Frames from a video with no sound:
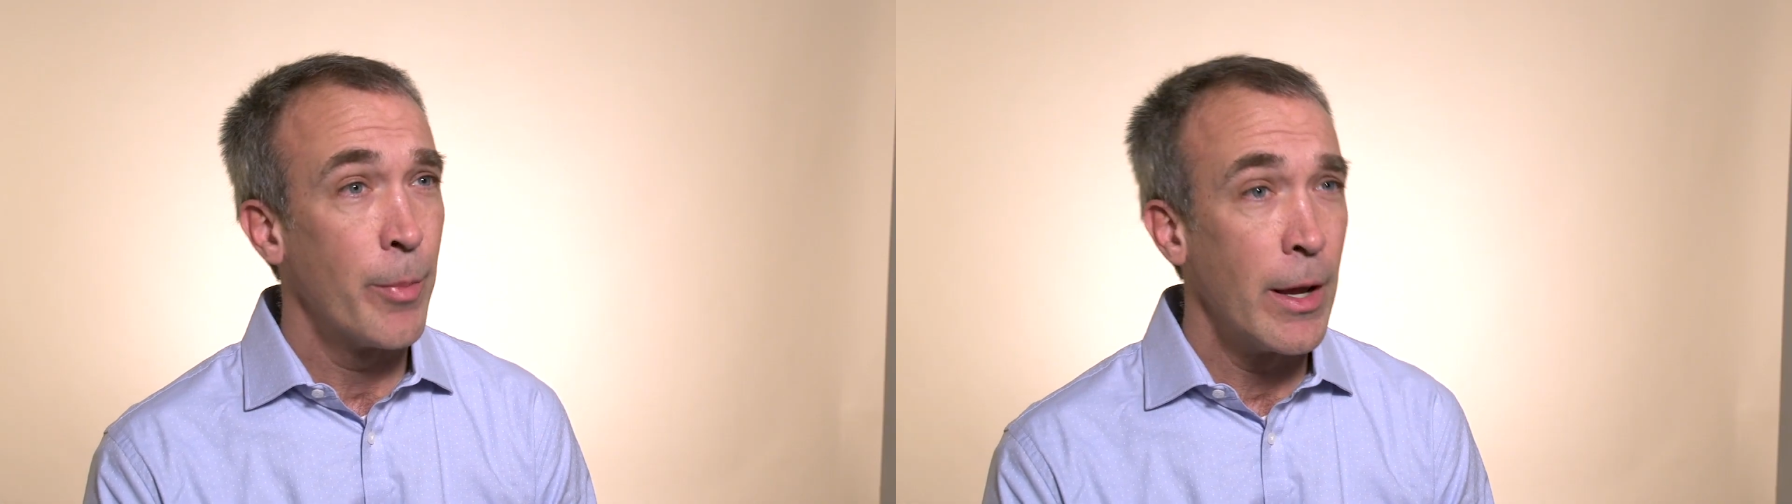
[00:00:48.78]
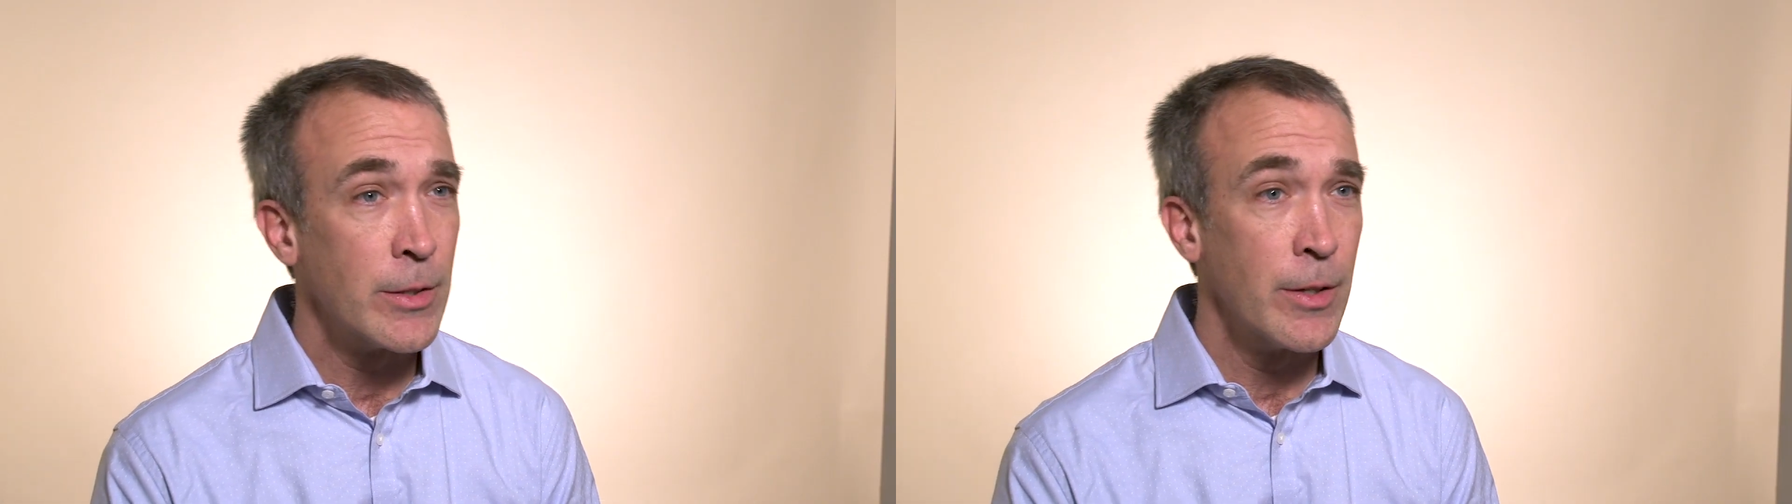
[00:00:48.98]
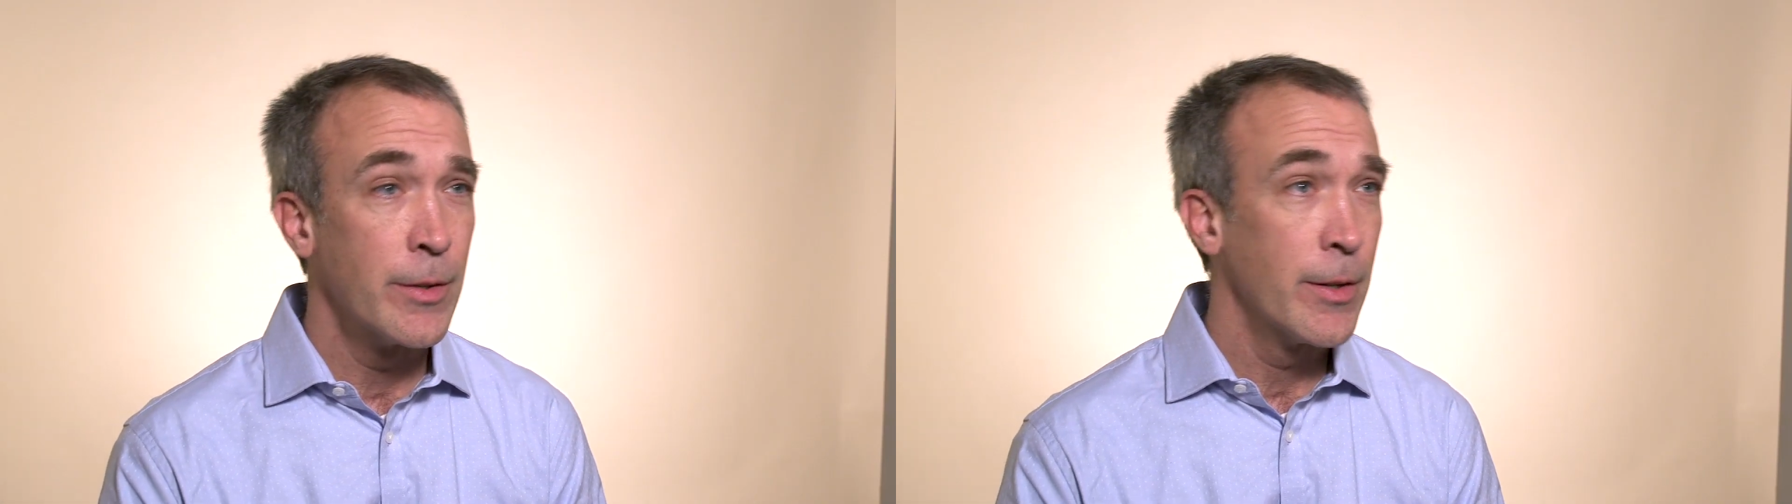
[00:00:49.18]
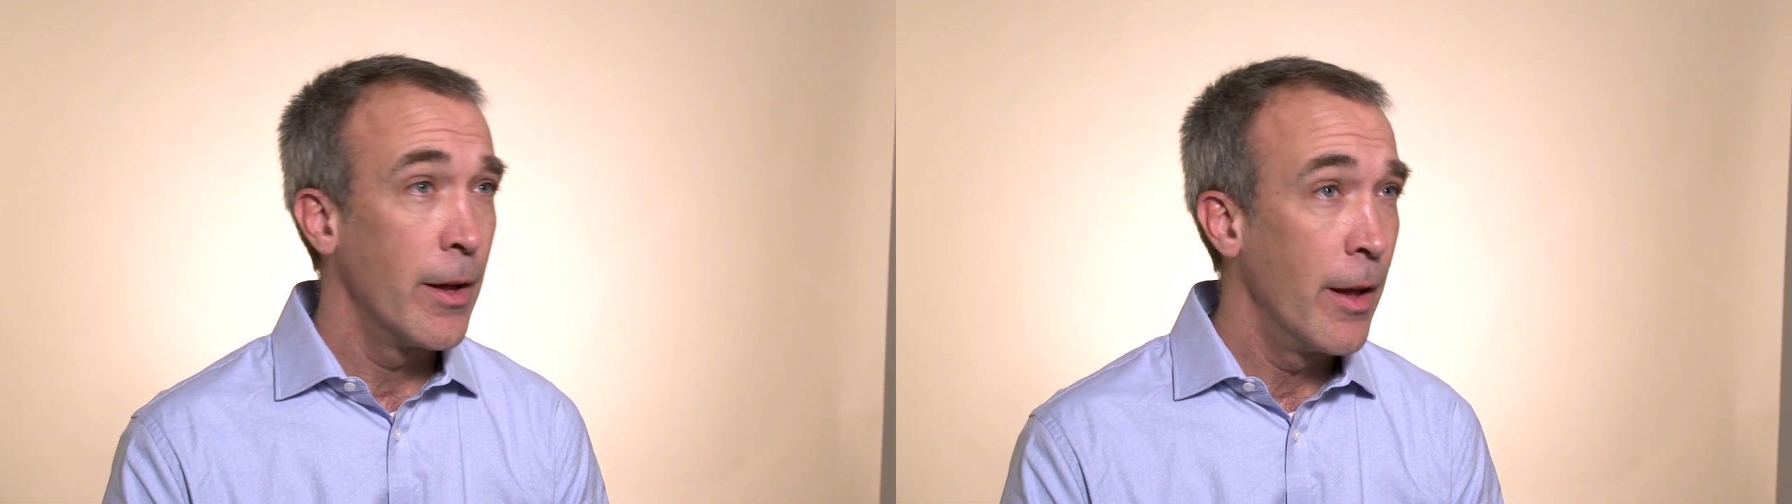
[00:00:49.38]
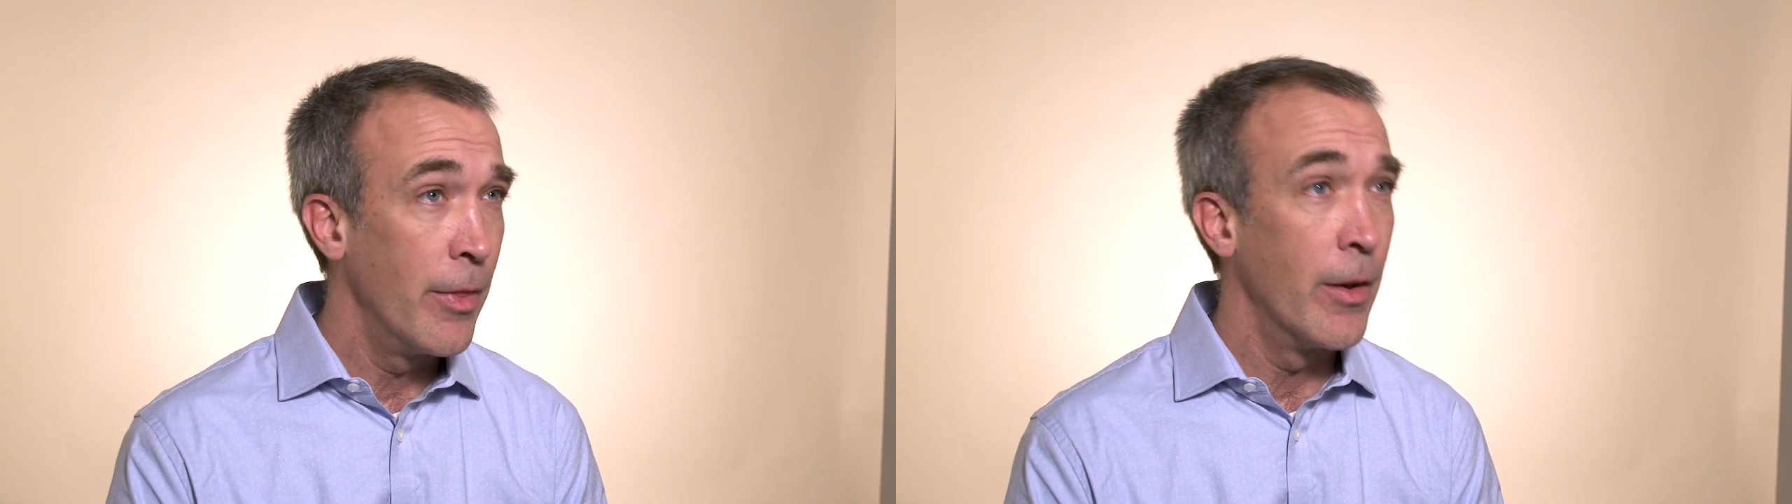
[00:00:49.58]
a patient
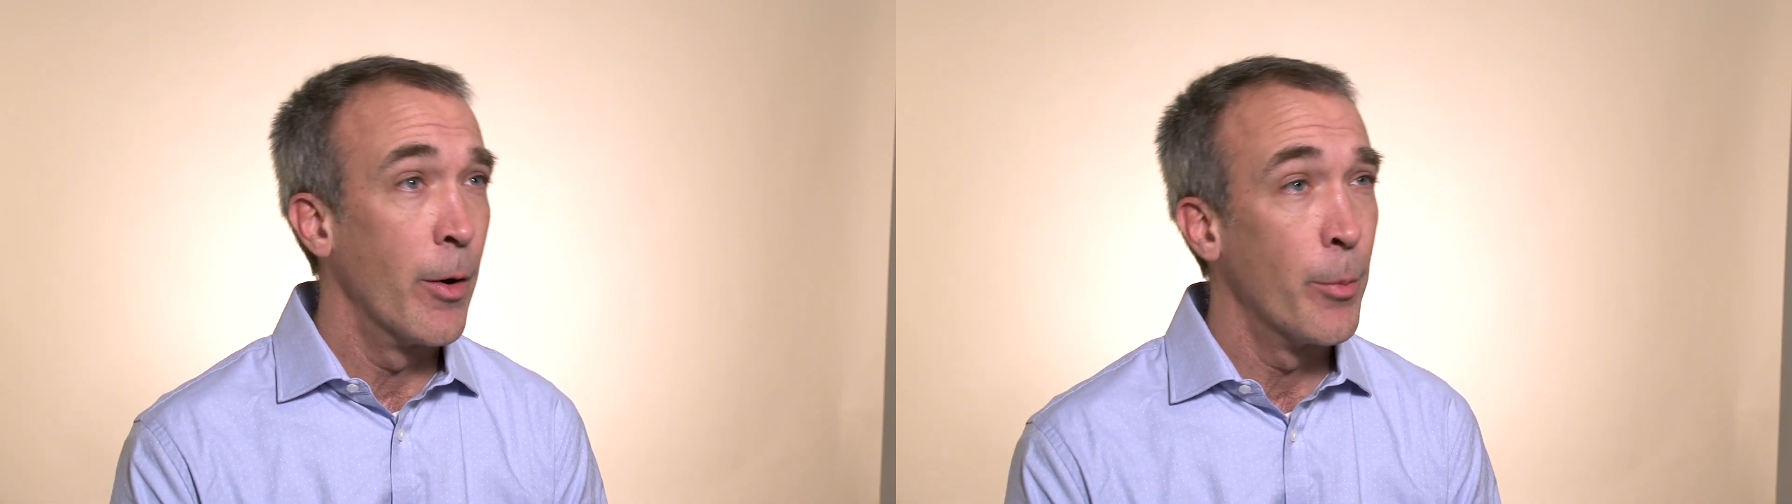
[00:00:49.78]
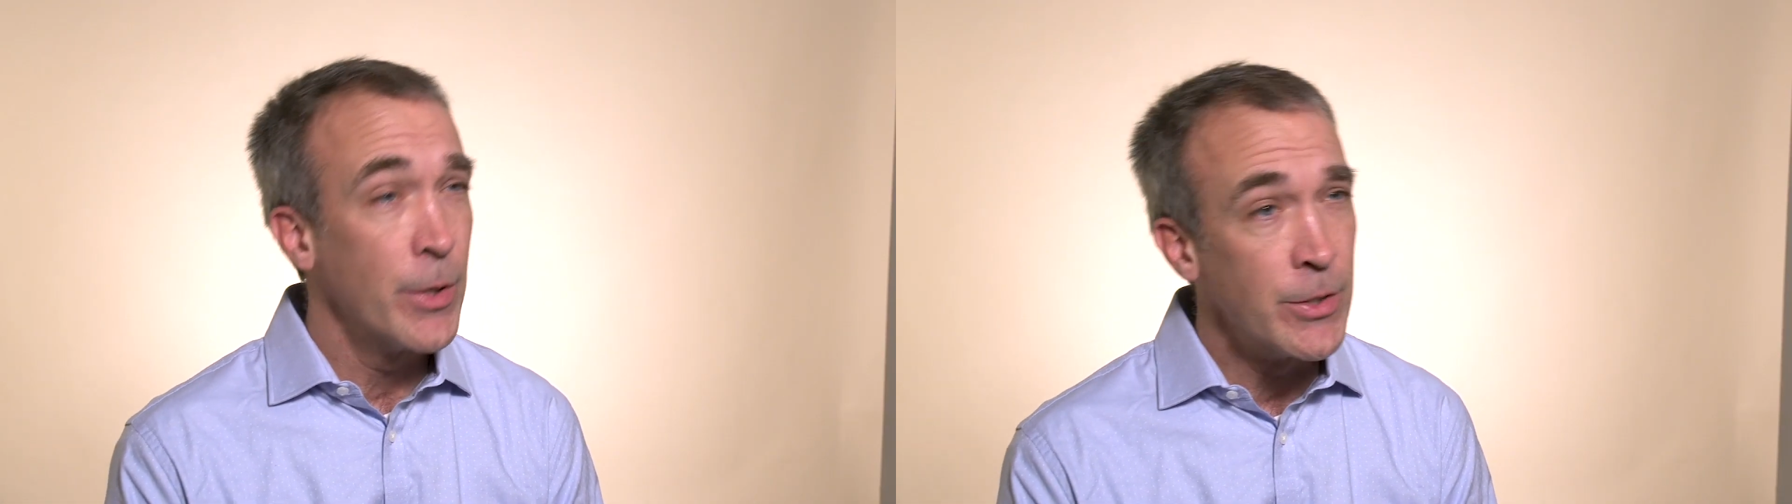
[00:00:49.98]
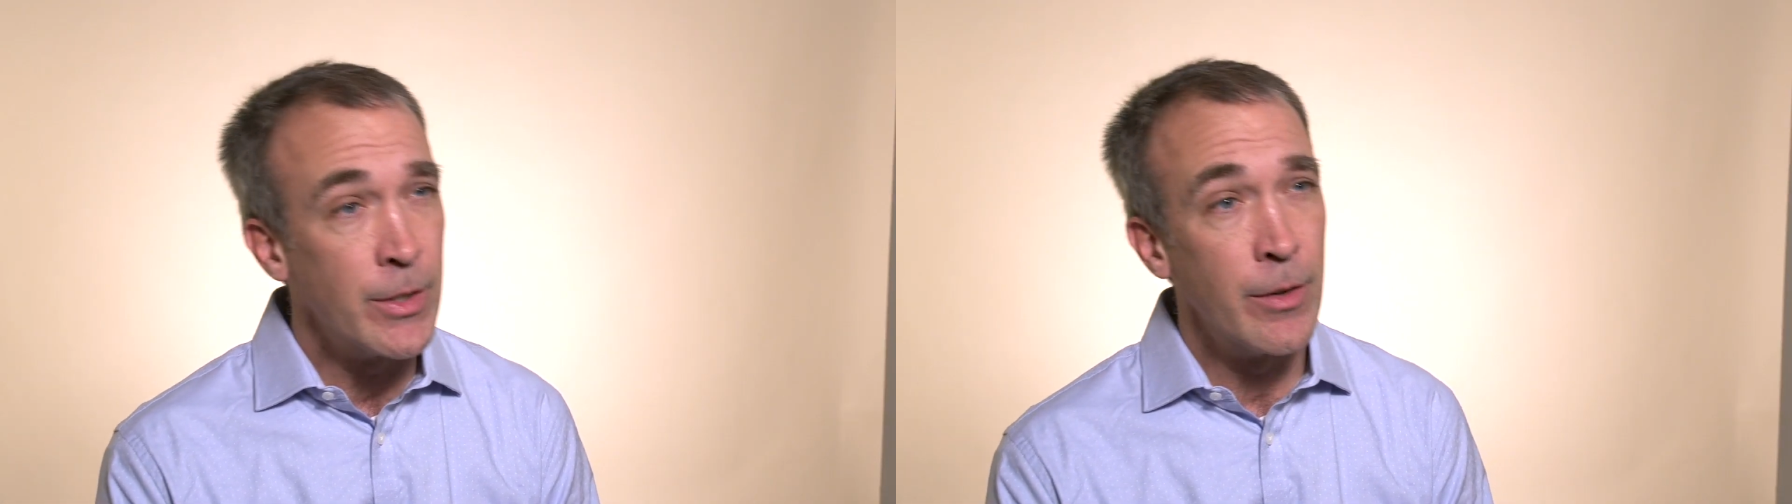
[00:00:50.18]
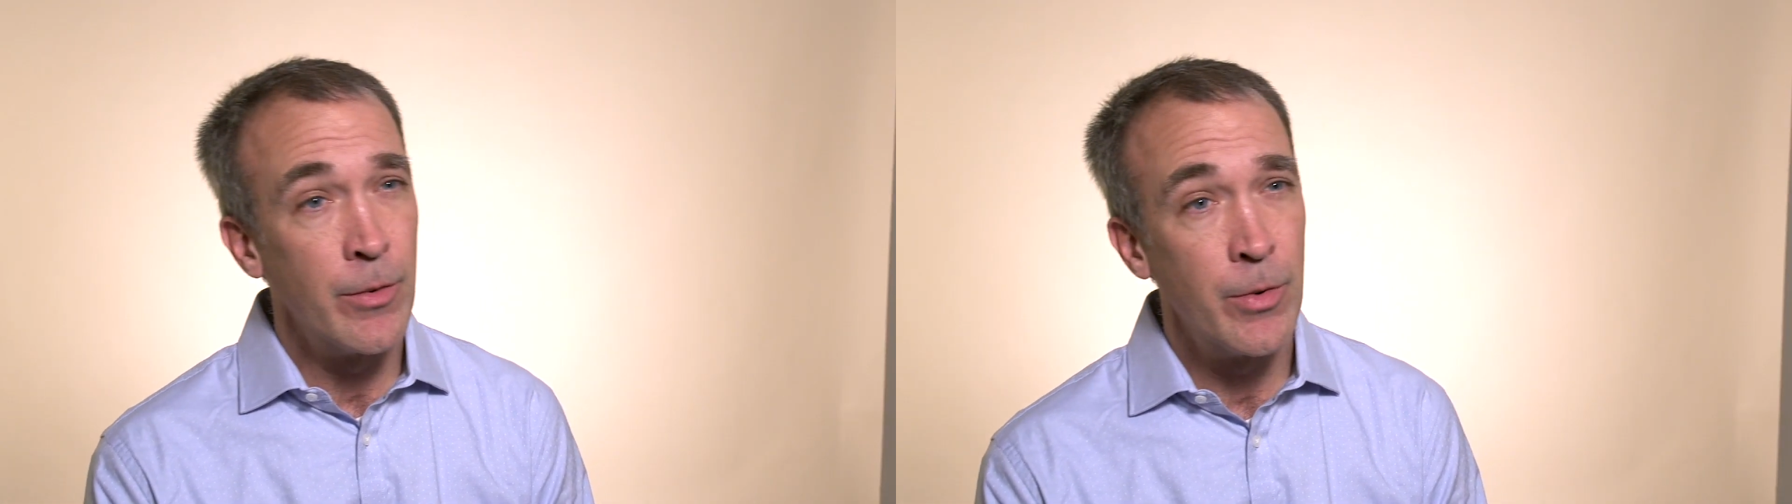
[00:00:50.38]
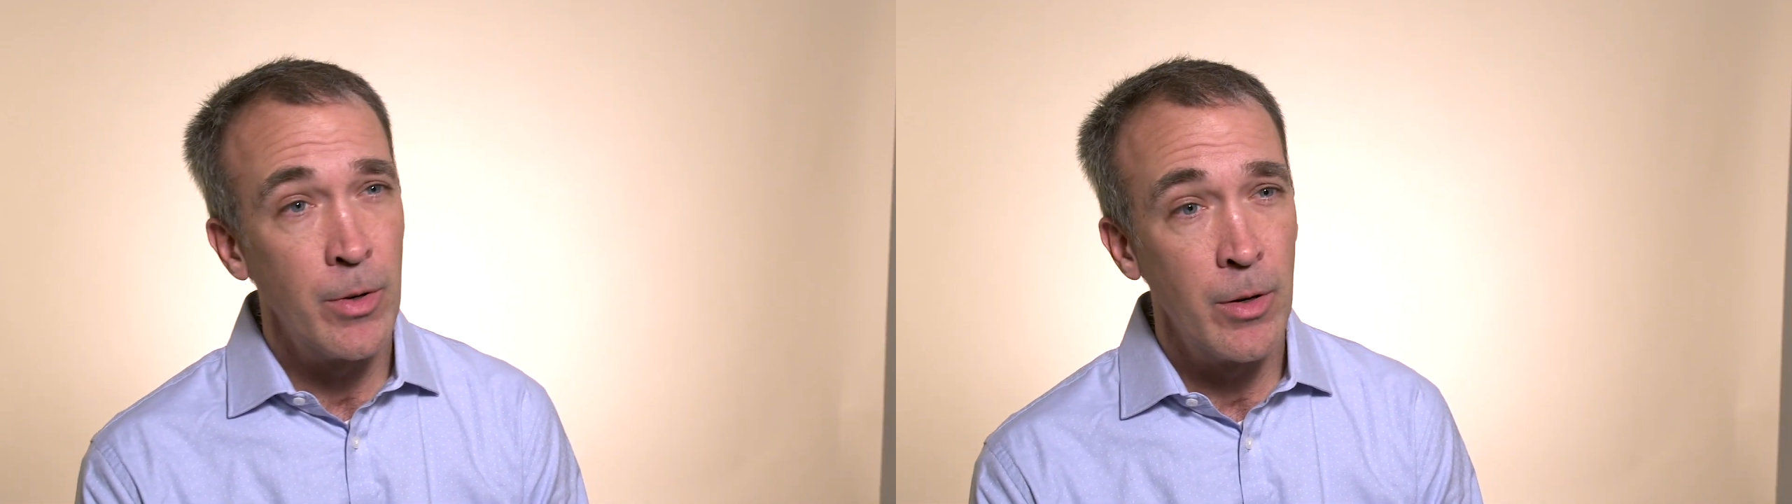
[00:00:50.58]
and they're appreciative